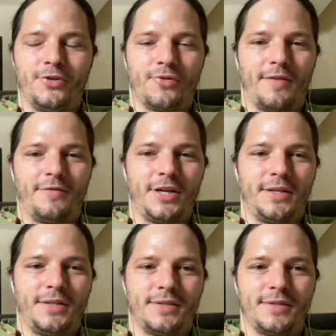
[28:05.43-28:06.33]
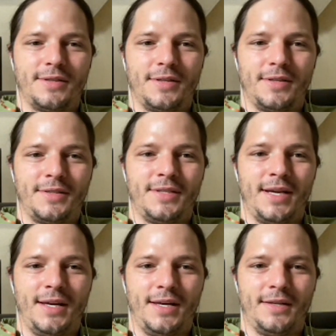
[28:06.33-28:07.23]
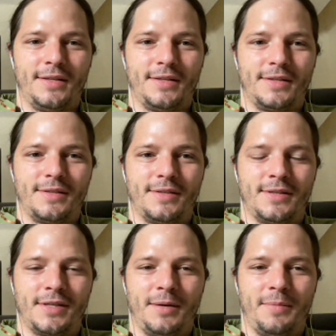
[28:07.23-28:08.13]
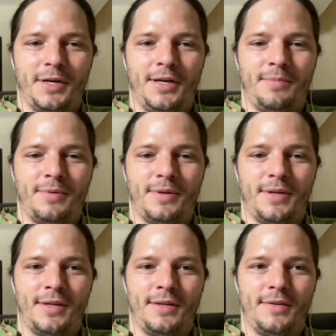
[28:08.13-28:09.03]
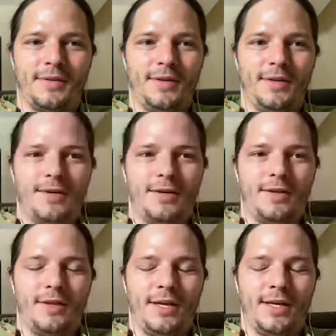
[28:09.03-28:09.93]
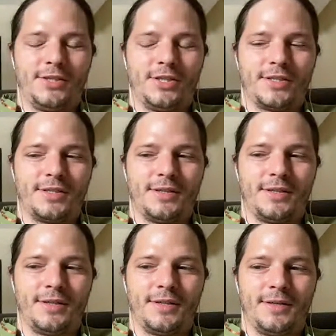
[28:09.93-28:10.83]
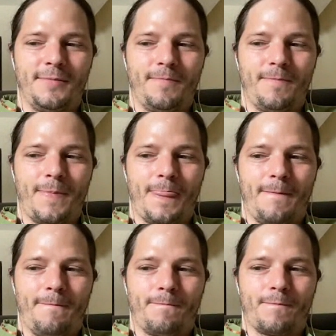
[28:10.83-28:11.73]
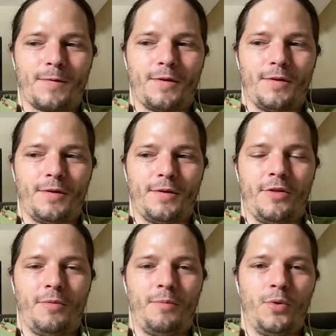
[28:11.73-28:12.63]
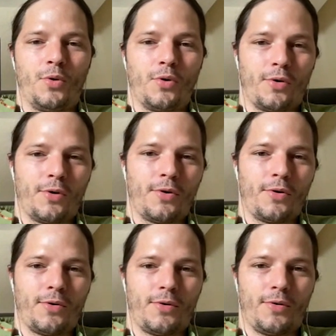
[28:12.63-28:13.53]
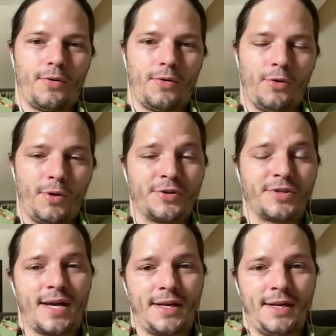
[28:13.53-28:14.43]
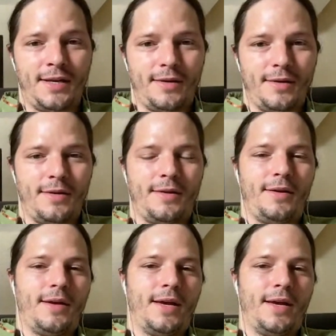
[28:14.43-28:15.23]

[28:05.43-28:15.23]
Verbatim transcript: that drive chains uh, day is is coming up, and it's just uh, the more you understand it,